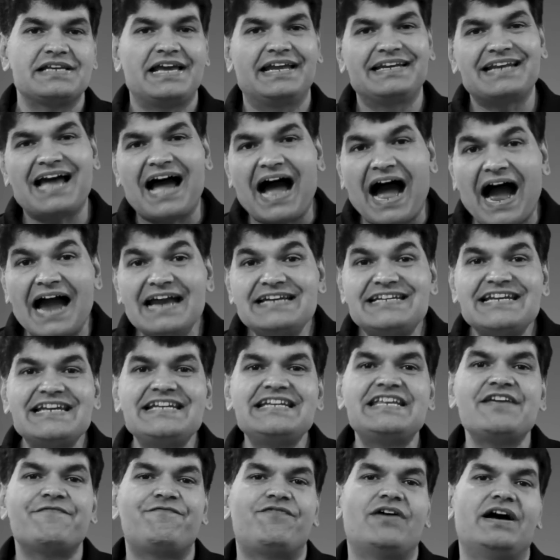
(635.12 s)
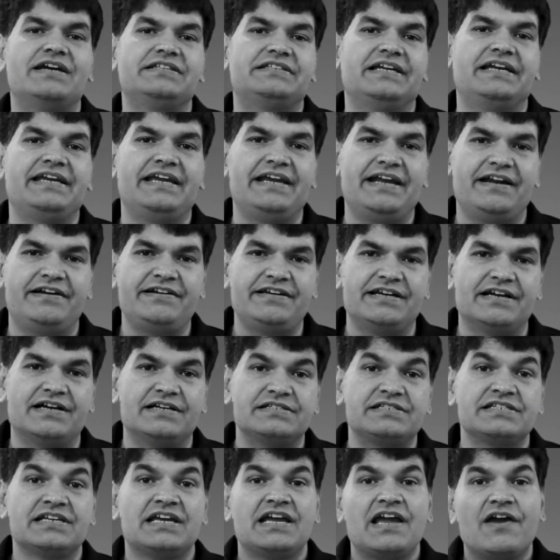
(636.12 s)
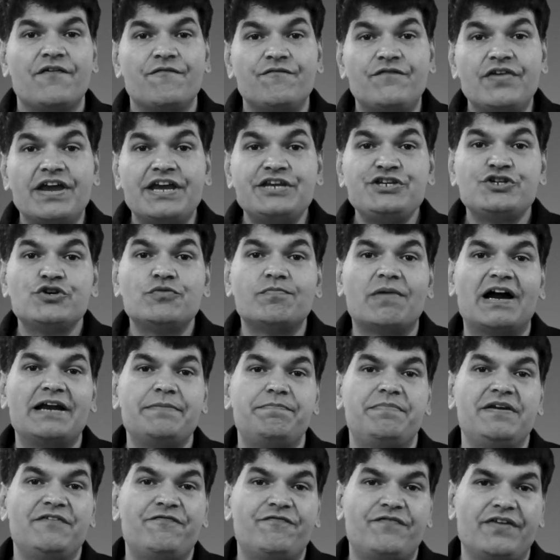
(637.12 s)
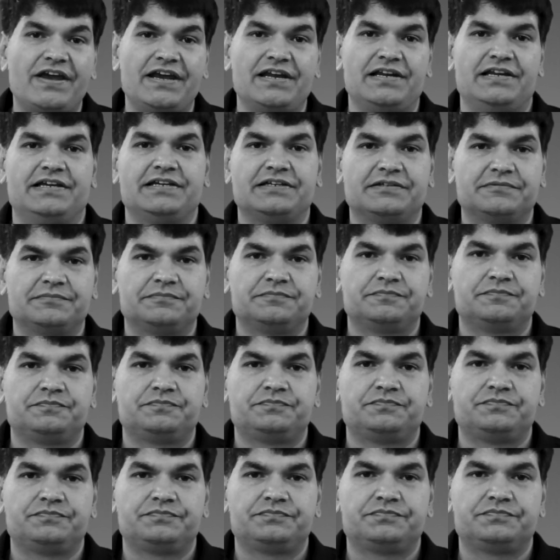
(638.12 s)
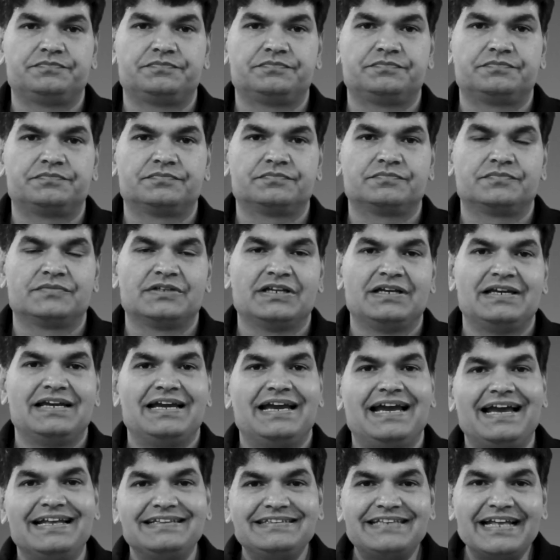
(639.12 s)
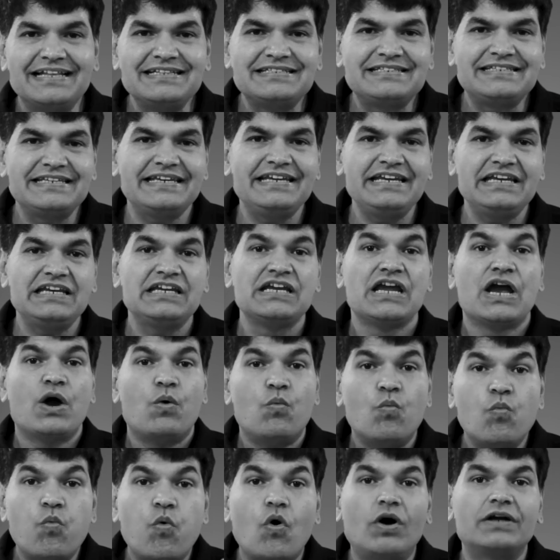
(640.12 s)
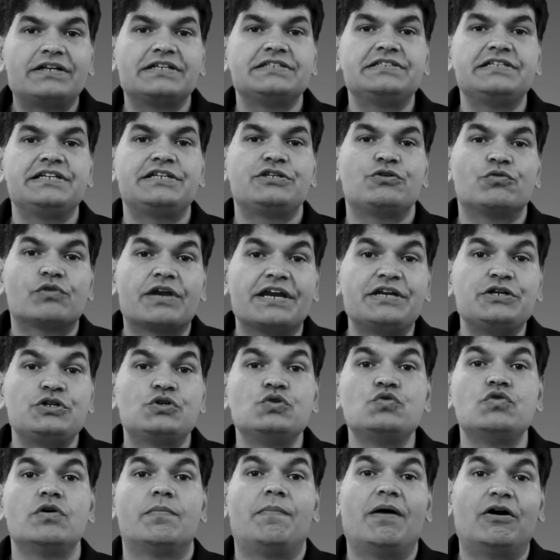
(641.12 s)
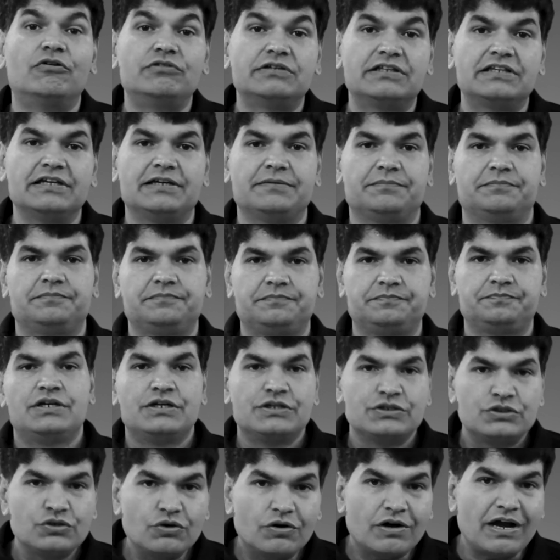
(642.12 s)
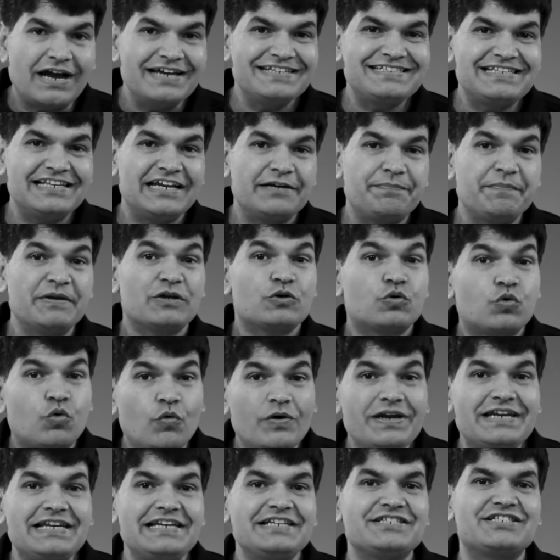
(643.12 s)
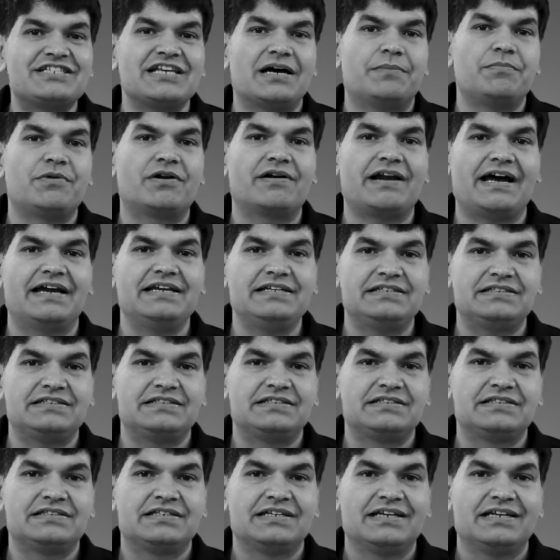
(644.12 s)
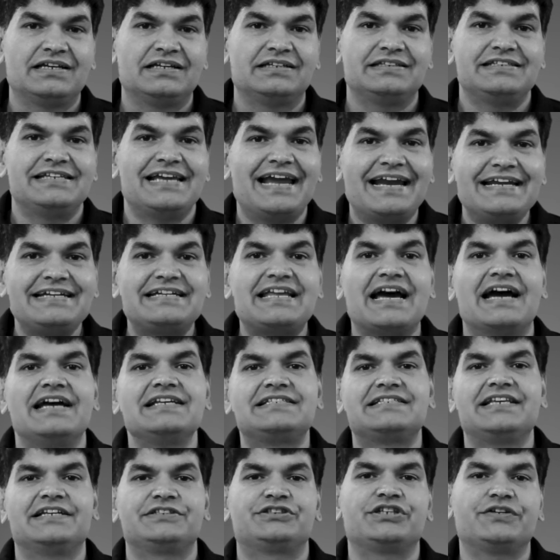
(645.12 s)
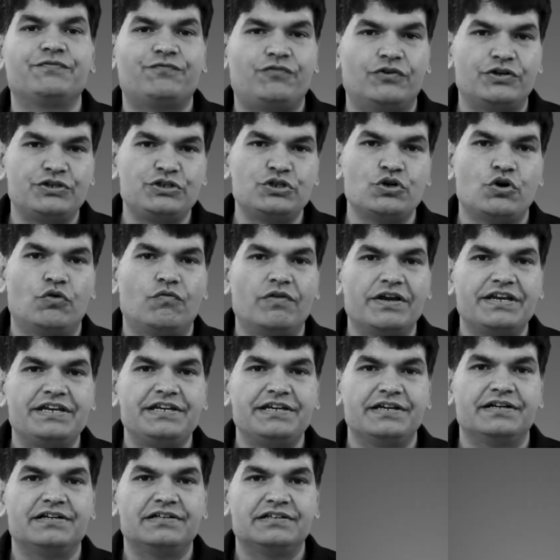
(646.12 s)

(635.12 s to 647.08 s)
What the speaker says: and identify the areas where you might be failing. And then see what is it you can do about them. So guys, let me quickly summarize the entire session for you over here.